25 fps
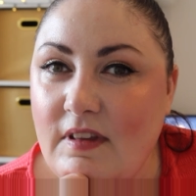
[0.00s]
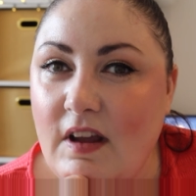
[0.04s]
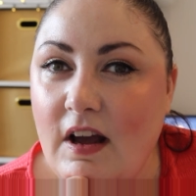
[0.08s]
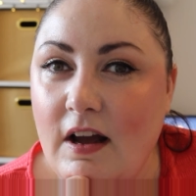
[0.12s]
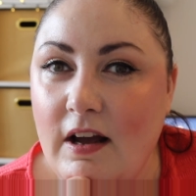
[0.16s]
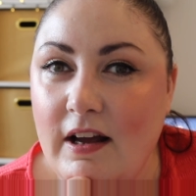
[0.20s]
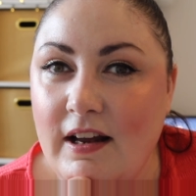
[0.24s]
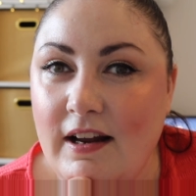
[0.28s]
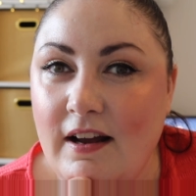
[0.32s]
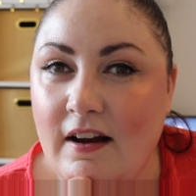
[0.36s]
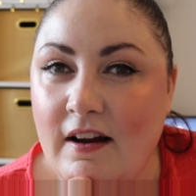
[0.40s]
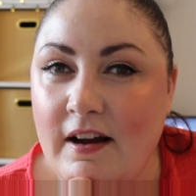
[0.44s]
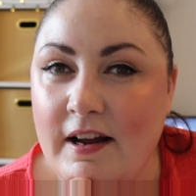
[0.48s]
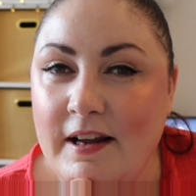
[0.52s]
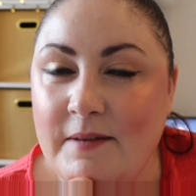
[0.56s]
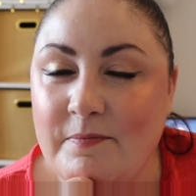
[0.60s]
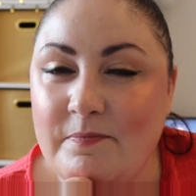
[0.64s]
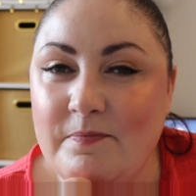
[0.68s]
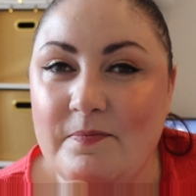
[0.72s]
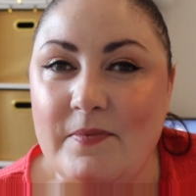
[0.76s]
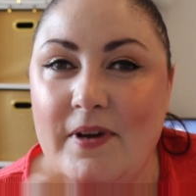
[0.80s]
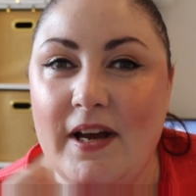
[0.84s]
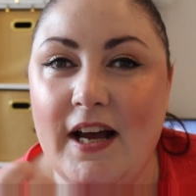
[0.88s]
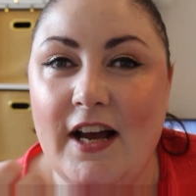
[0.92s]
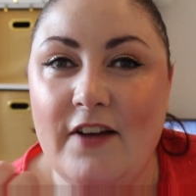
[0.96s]
I
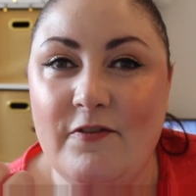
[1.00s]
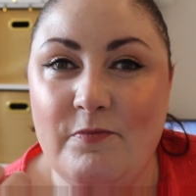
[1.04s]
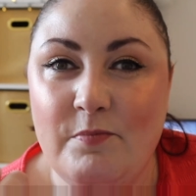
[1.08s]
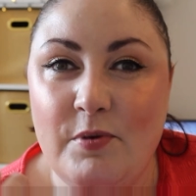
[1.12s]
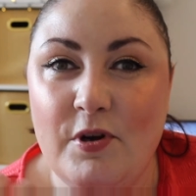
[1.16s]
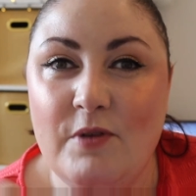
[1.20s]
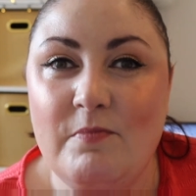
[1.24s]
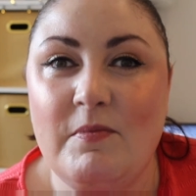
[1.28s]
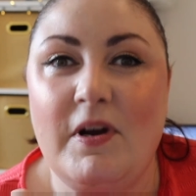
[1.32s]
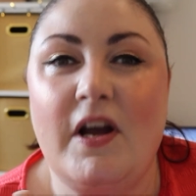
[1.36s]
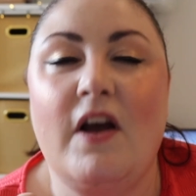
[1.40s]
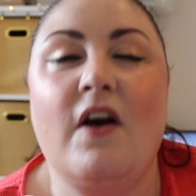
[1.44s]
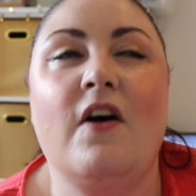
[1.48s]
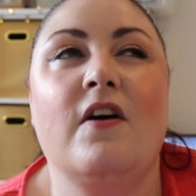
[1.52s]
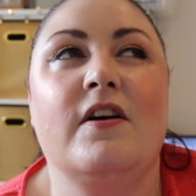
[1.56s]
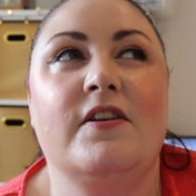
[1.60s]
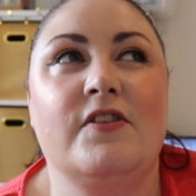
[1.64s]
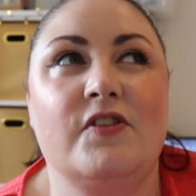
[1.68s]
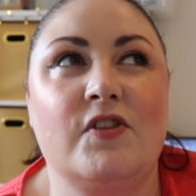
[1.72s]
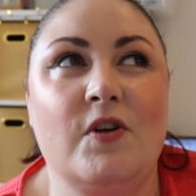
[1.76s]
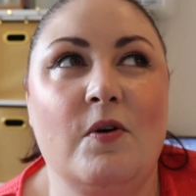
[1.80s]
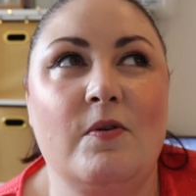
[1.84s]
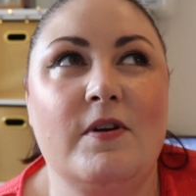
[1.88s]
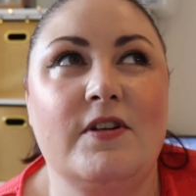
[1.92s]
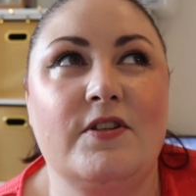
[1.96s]
have put my heart and
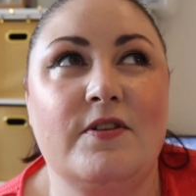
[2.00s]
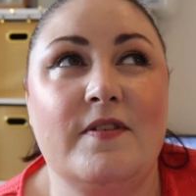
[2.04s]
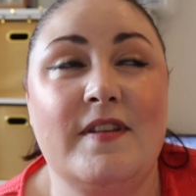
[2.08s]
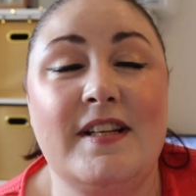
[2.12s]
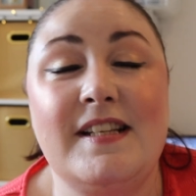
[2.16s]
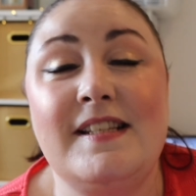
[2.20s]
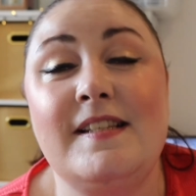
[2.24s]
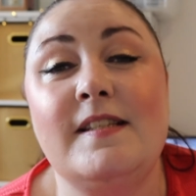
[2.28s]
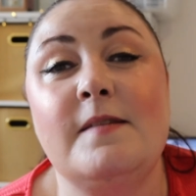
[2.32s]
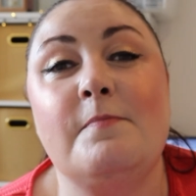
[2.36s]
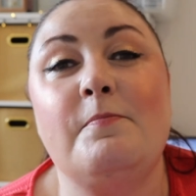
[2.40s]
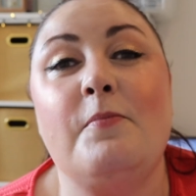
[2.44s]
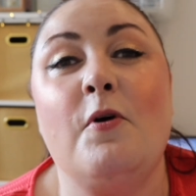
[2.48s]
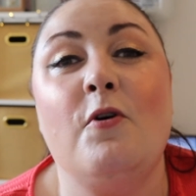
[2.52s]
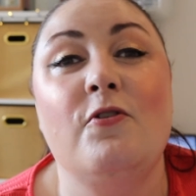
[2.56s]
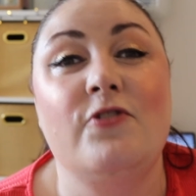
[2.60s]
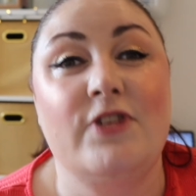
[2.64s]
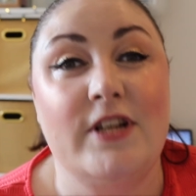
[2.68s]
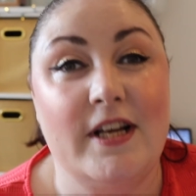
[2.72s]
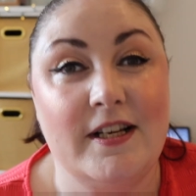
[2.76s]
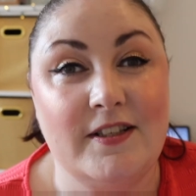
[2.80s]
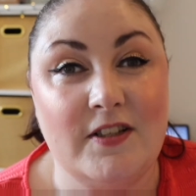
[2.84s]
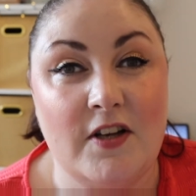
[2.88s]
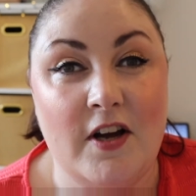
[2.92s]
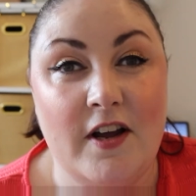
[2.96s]
soul into it. This is a
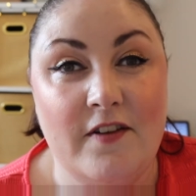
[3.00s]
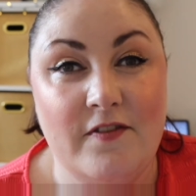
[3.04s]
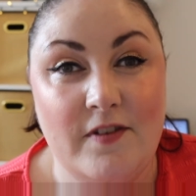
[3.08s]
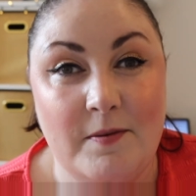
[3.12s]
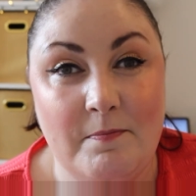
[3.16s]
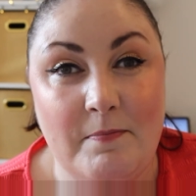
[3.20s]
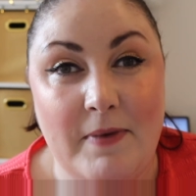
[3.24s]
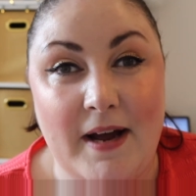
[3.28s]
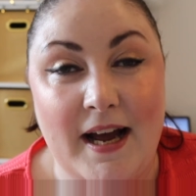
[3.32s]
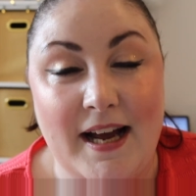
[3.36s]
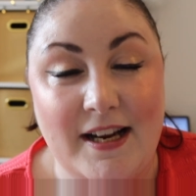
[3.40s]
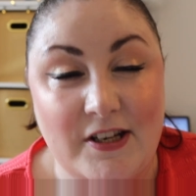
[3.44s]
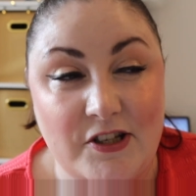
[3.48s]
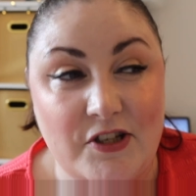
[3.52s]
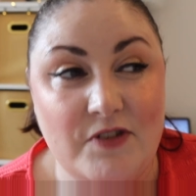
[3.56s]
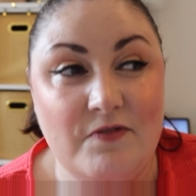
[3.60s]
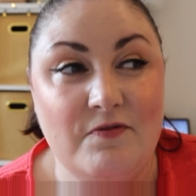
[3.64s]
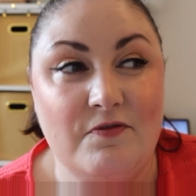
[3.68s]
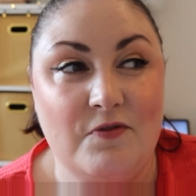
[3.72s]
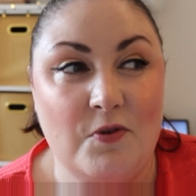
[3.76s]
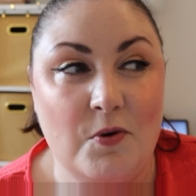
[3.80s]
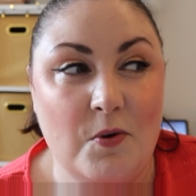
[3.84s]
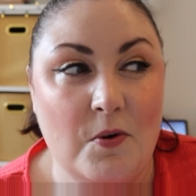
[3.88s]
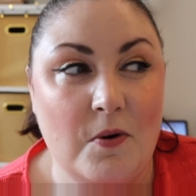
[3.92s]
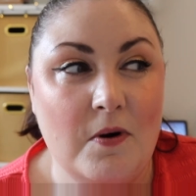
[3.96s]
project I have a passion
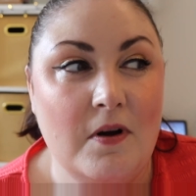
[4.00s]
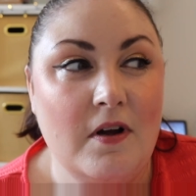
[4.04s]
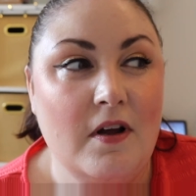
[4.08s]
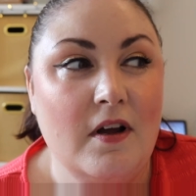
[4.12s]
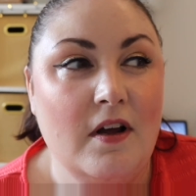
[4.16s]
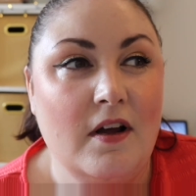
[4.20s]
for